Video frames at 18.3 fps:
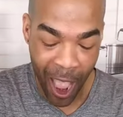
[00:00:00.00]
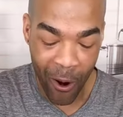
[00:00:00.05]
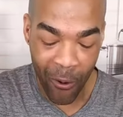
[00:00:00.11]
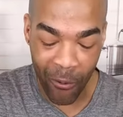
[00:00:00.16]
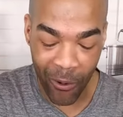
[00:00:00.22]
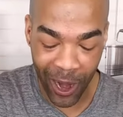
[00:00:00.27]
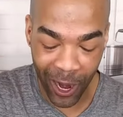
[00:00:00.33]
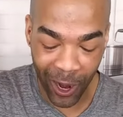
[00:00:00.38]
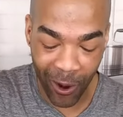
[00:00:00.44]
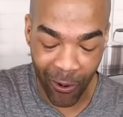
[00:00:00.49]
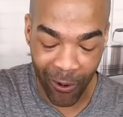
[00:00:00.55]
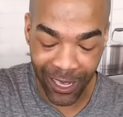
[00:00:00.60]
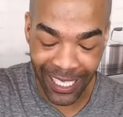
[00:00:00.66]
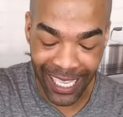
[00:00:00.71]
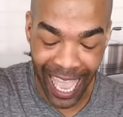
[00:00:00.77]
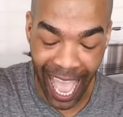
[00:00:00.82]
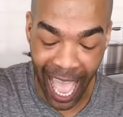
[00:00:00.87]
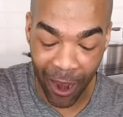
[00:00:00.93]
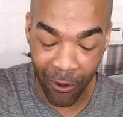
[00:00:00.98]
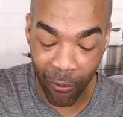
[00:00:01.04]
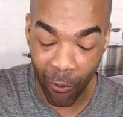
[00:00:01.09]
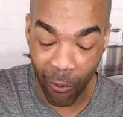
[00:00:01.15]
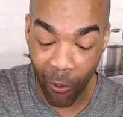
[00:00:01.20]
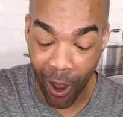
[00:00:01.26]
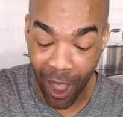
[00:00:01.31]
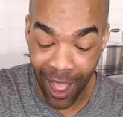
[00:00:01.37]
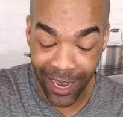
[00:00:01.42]
We are going to
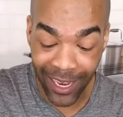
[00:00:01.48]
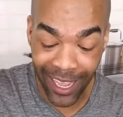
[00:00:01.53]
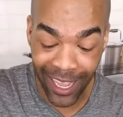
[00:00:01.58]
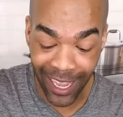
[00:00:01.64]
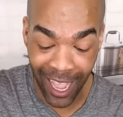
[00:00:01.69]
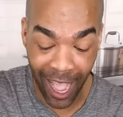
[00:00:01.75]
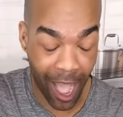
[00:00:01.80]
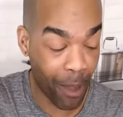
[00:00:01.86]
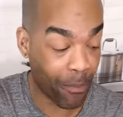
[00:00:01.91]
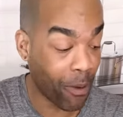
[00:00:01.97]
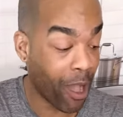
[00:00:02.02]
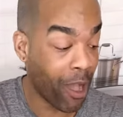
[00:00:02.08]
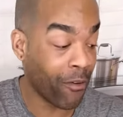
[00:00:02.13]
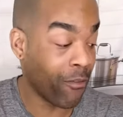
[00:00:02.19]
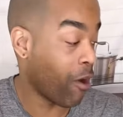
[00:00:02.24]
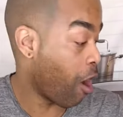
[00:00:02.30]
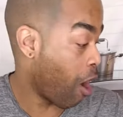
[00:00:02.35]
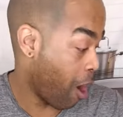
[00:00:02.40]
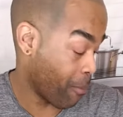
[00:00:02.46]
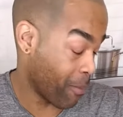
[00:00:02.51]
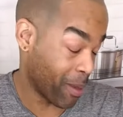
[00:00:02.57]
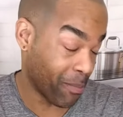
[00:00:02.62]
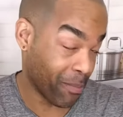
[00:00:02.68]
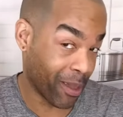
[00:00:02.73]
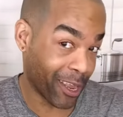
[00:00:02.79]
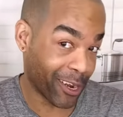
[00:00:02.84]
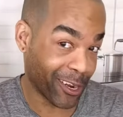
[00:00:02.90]
add 1 cup of
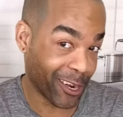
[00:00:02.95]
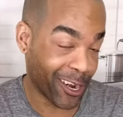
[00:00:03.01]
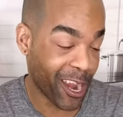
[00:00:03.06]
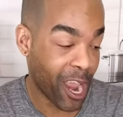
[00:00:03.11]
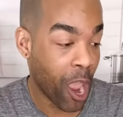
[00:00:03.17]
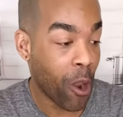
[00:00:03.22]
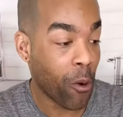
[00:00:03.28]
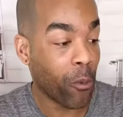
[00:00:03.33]
almond butter.